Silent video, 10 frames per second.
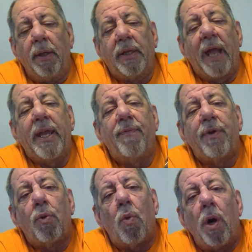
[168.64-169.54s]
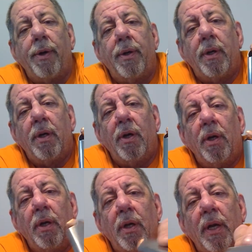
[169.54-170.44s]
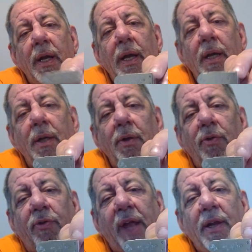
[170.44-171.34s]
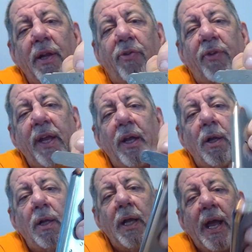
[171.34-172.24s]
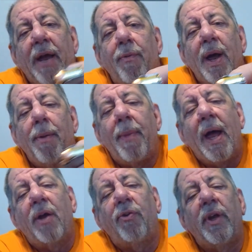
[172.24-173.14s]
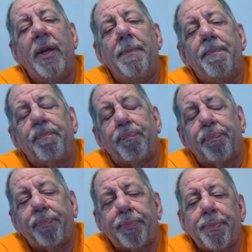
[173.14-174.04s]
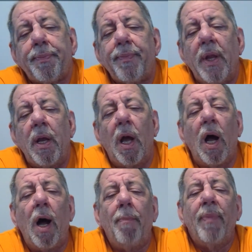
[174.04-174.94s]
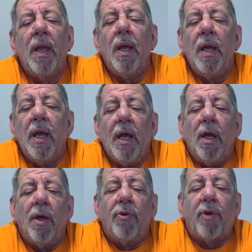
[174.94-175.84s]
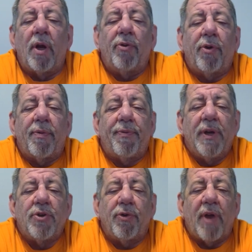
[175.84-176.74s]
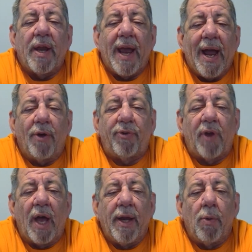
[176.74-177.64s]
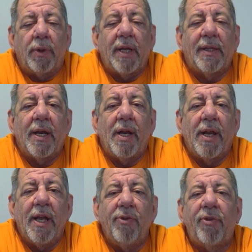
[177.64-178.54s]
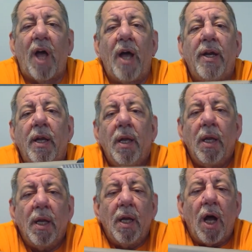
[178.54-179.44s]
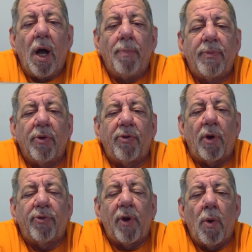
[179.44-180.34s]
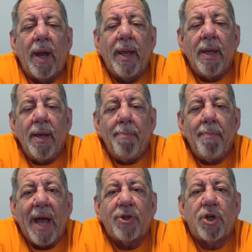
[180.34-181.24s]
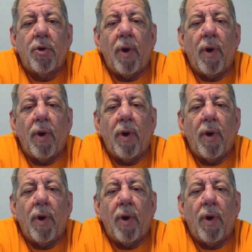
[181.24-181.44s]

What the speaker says: They give you one stainless steel 8-round magazine. So those are the features on the outside. Now, what they did on the inside, there's also a match